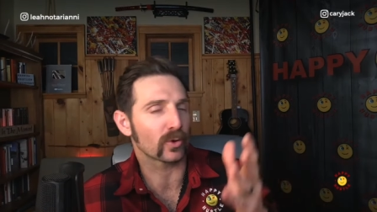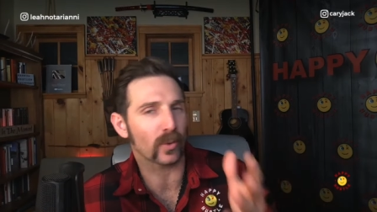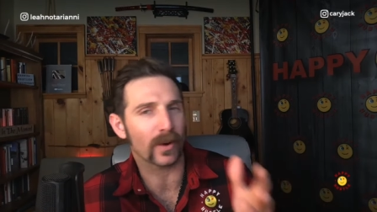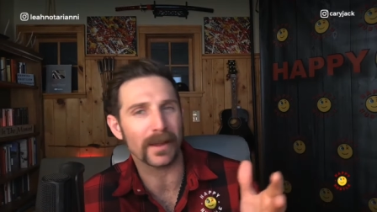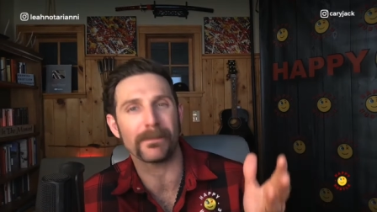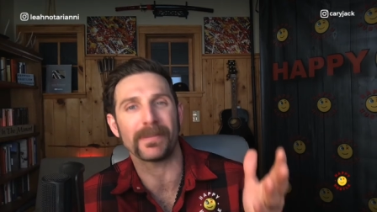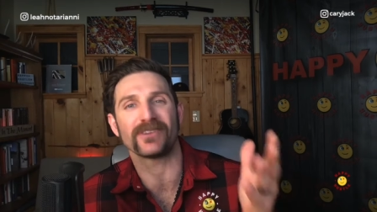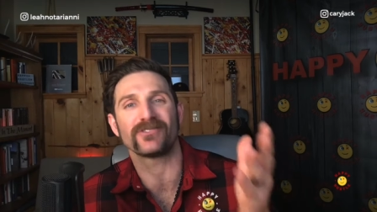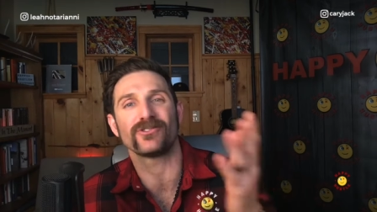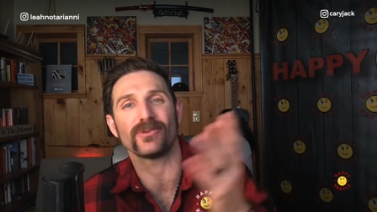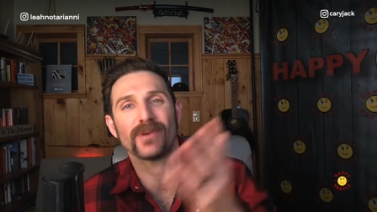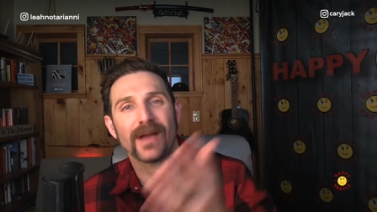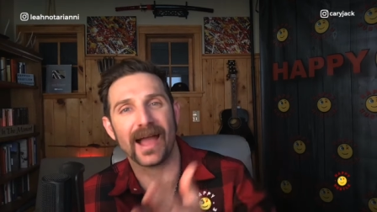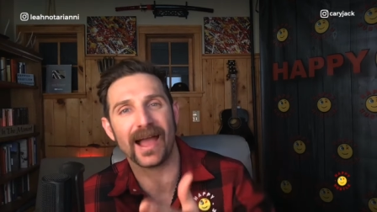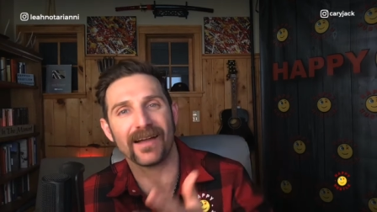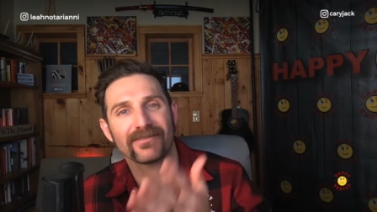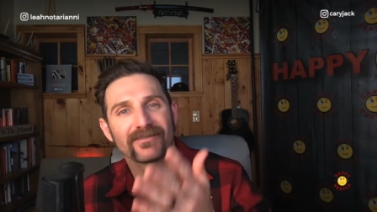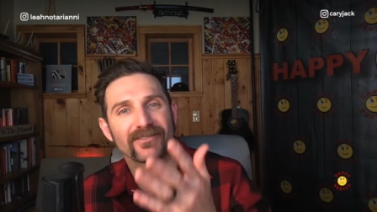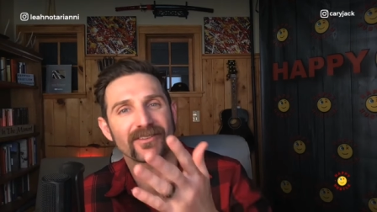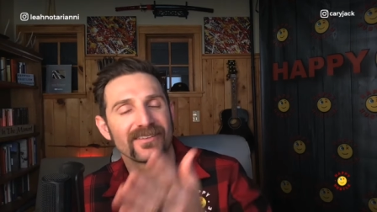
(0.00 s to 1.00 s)
but you
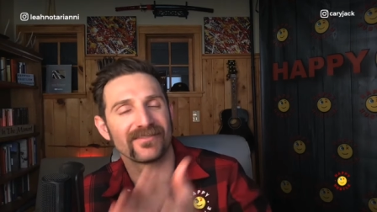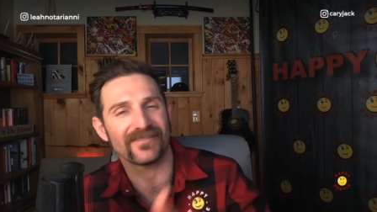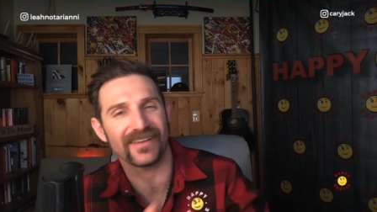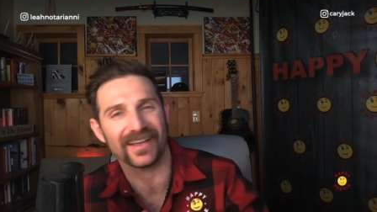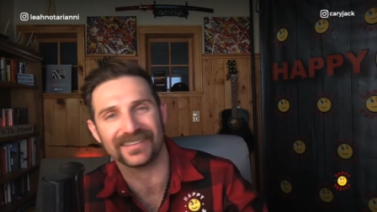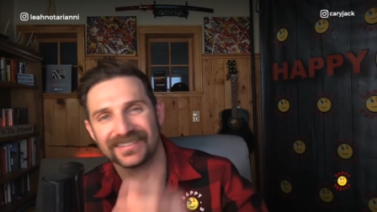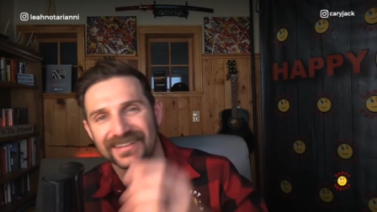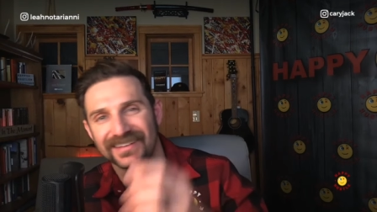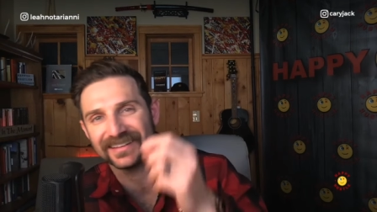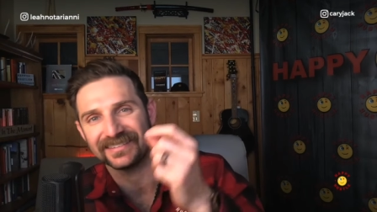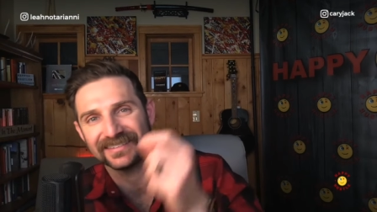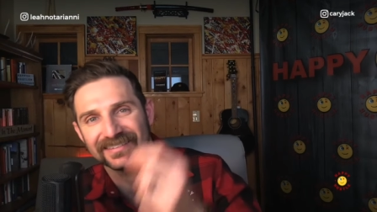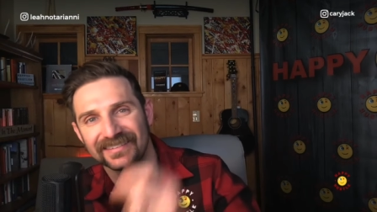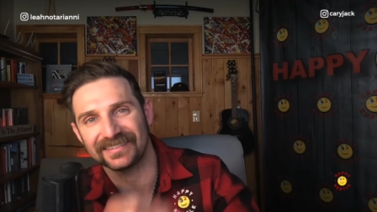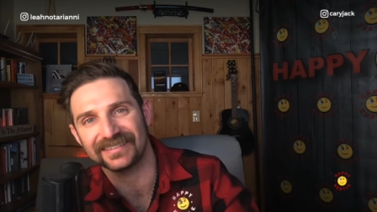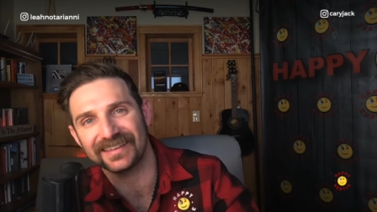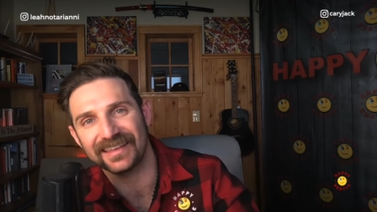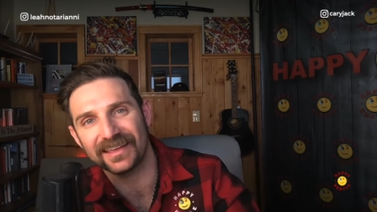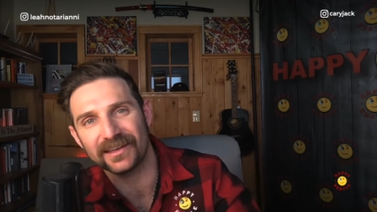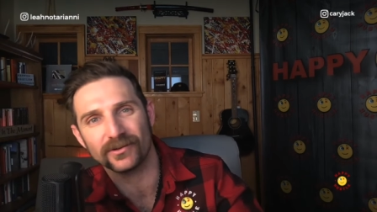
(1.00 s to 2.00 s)
have to invest in
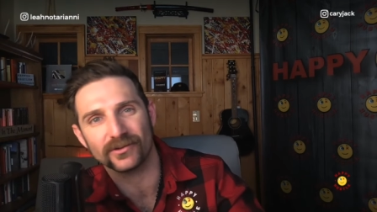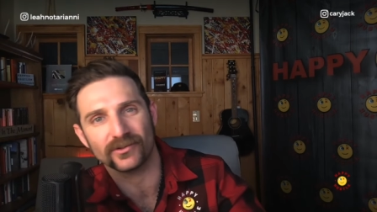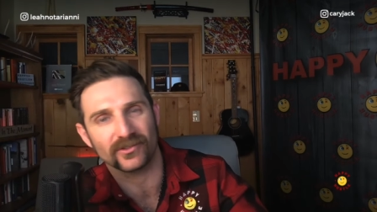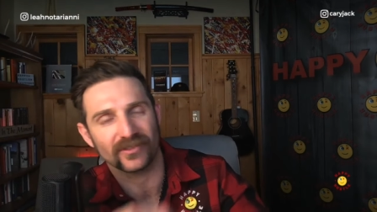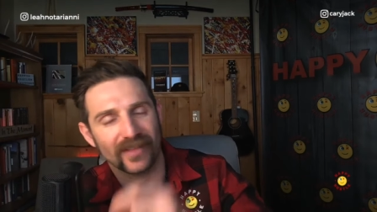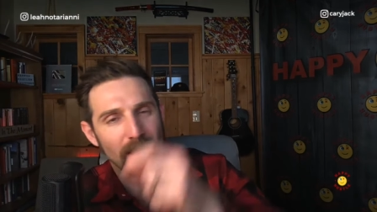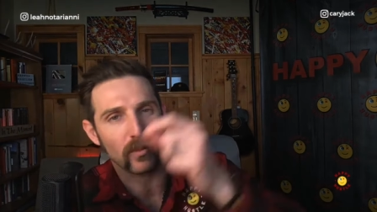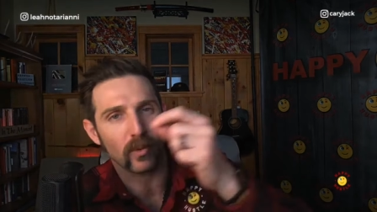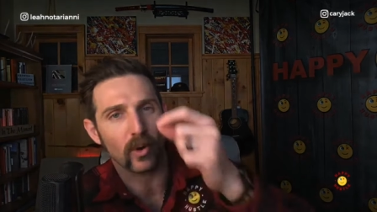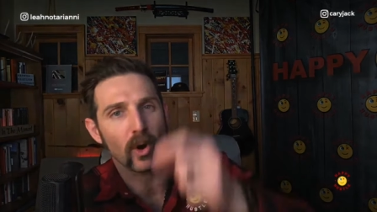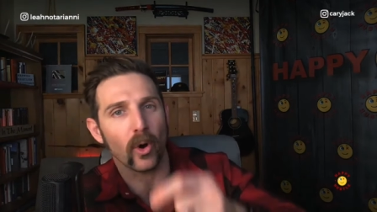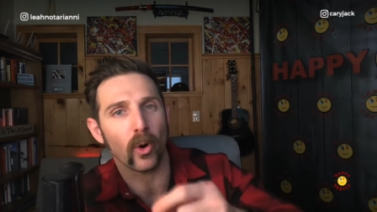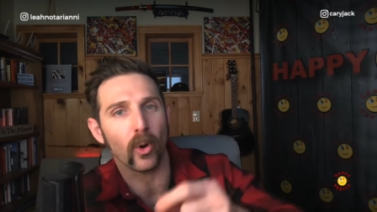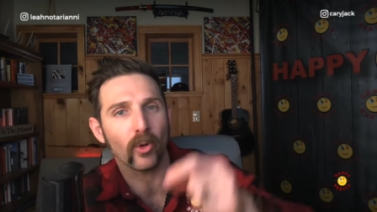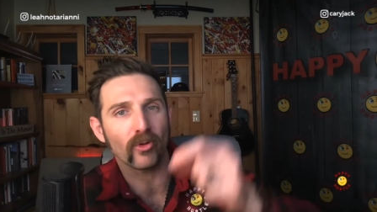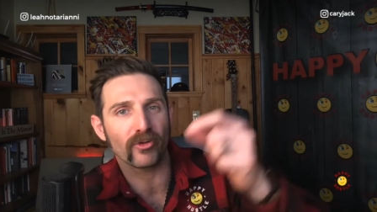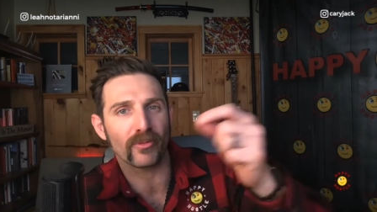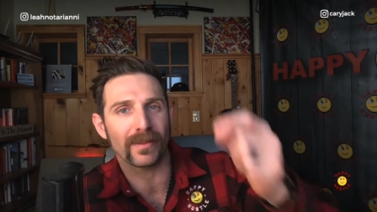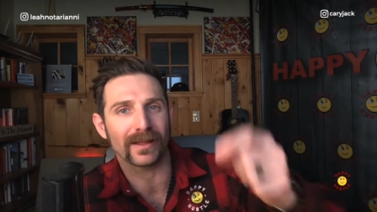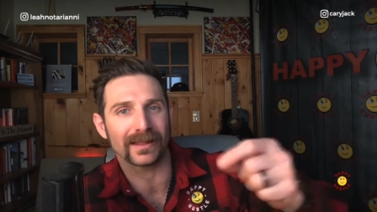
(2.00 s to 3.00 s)
skills that will
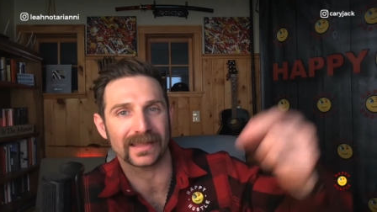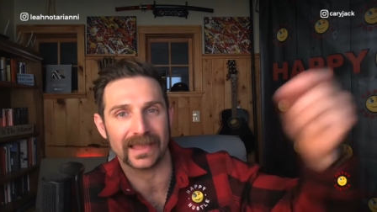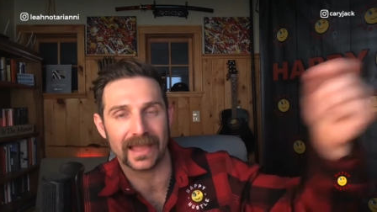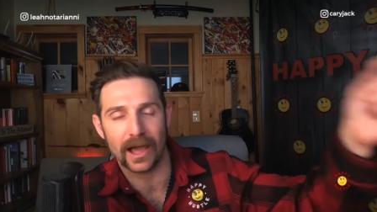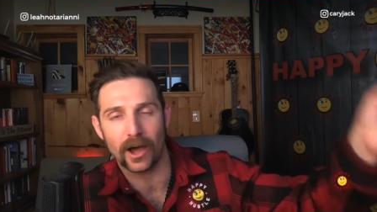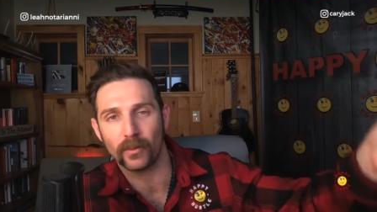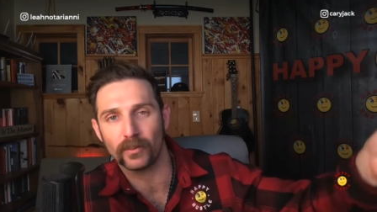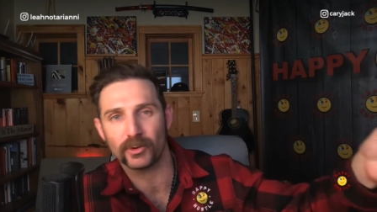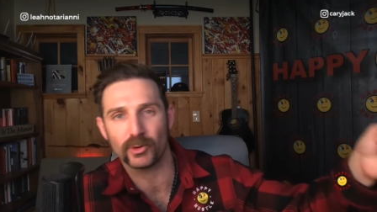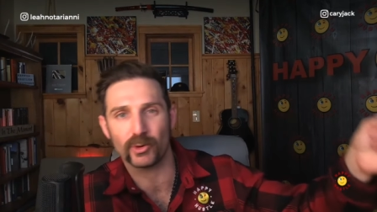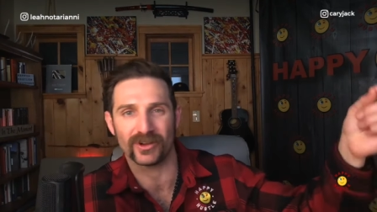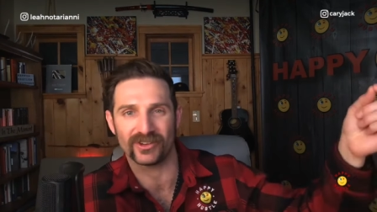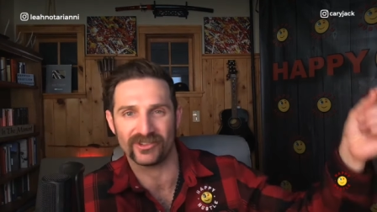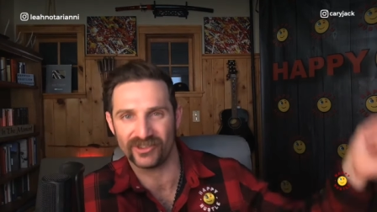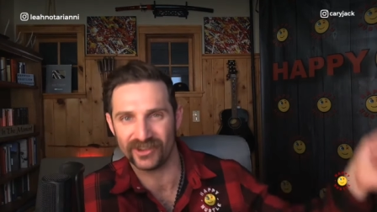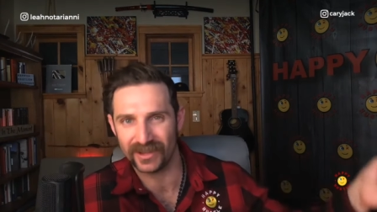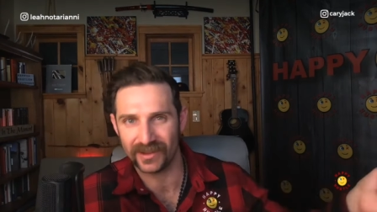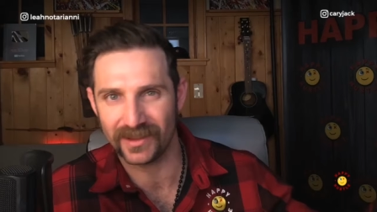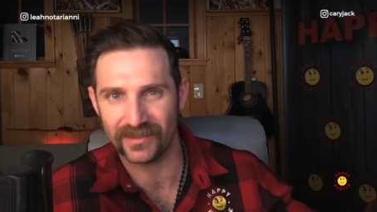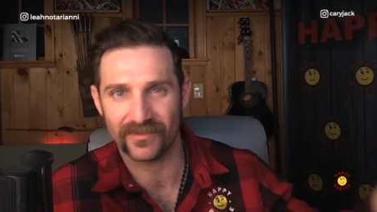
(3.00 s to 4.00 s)
ultimately help you
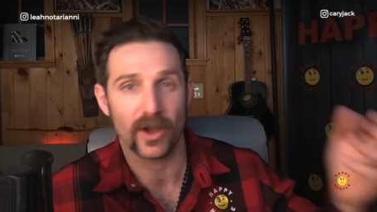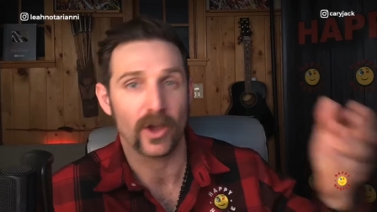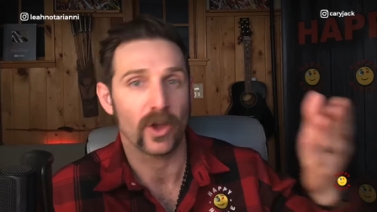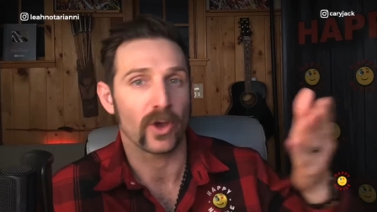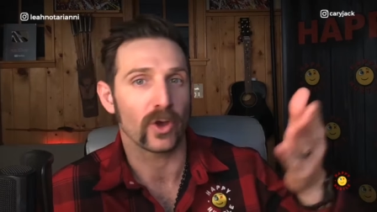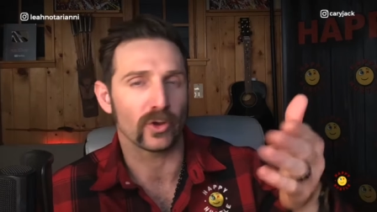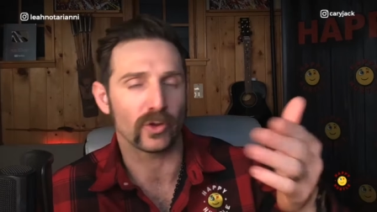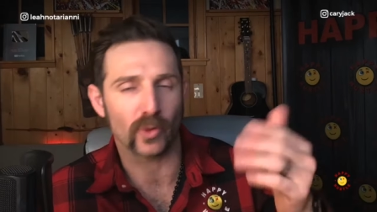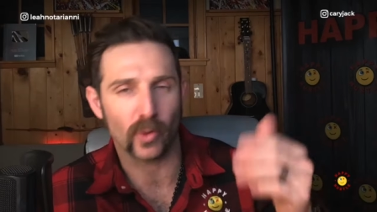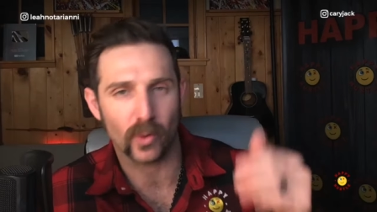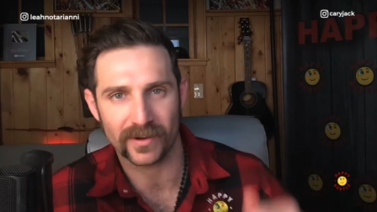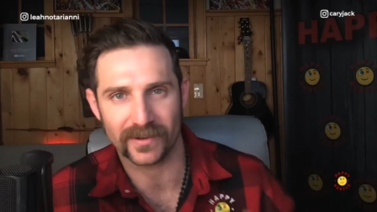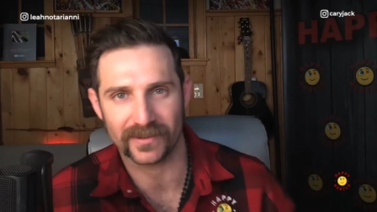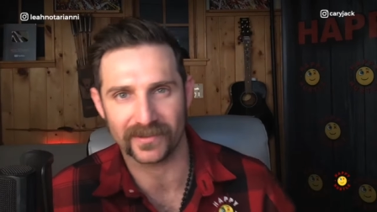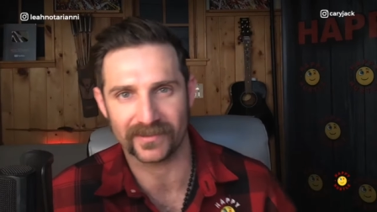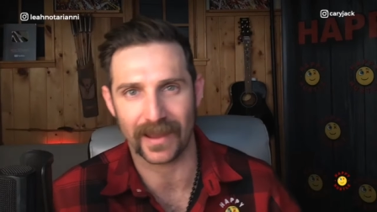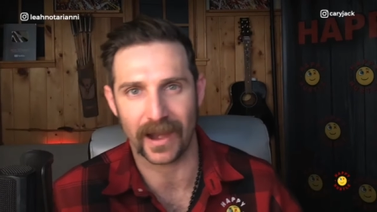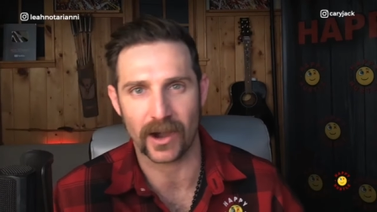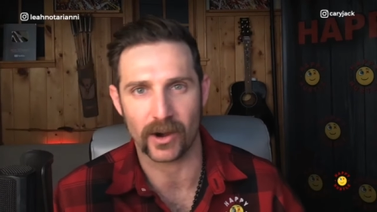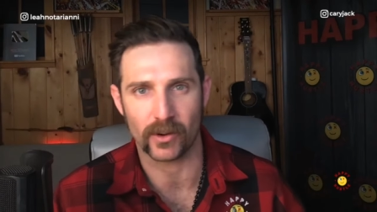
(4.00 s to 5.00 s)
achieve your
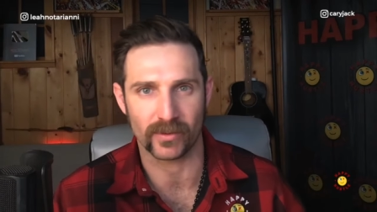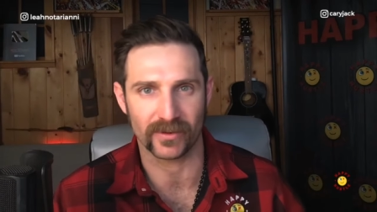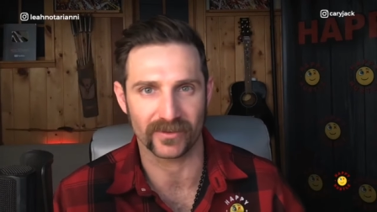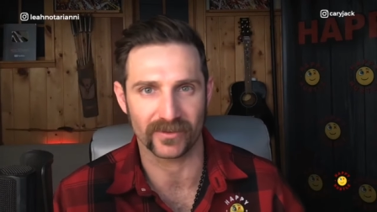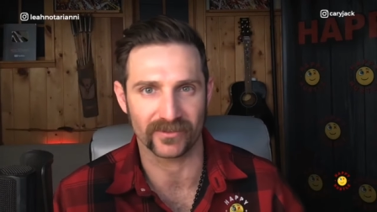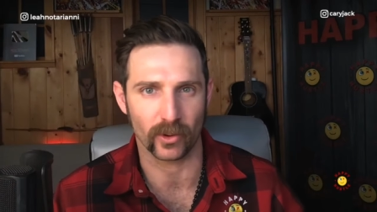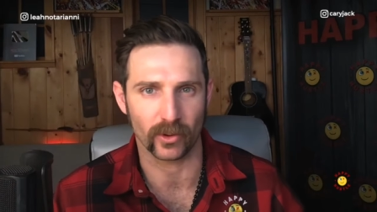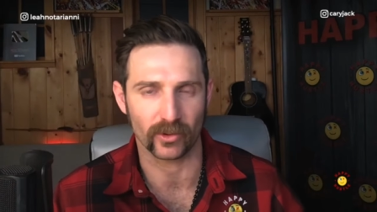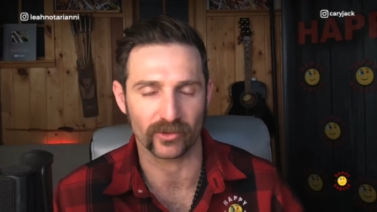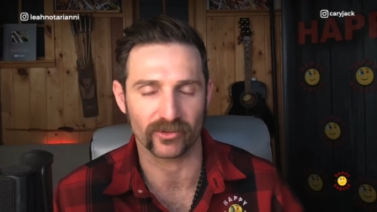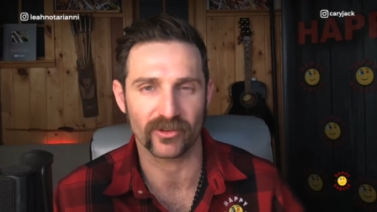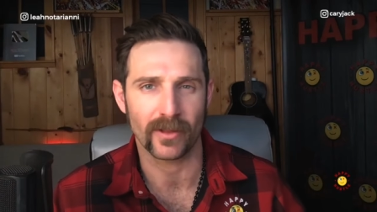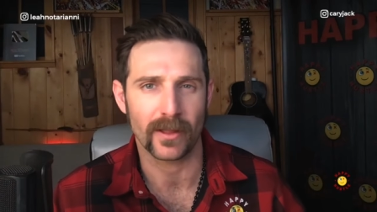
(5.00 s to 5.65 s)
desired results.